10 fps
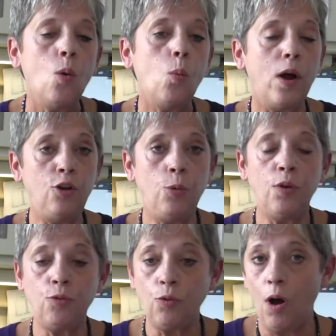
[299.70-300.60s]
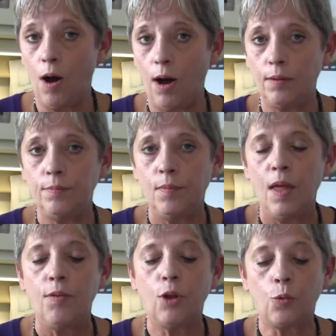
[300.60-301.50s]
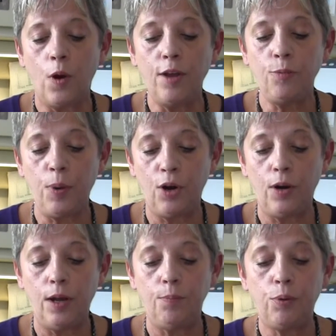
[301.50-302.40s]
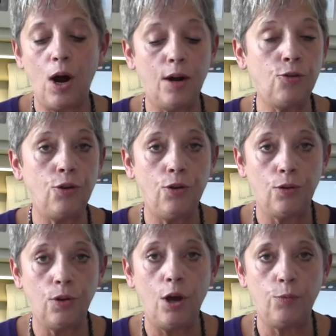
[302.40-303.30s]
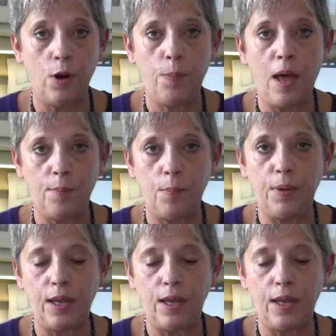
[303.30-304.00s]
When you withdraw, the grace period prior to your loan repayment